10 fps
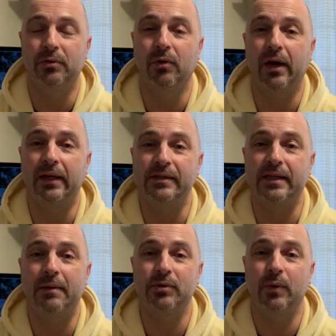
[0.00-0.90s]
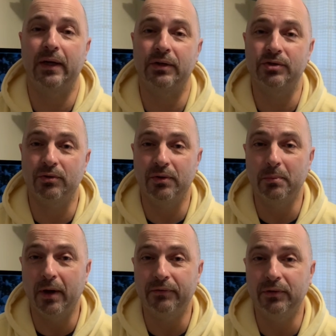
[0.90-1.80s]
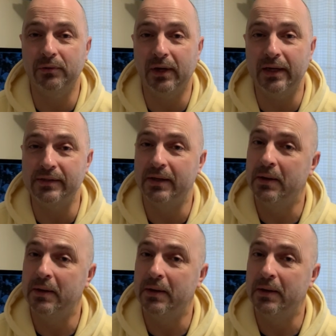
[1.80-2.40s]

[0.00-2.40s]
Ukrainian stamps so I can show them off to you guys,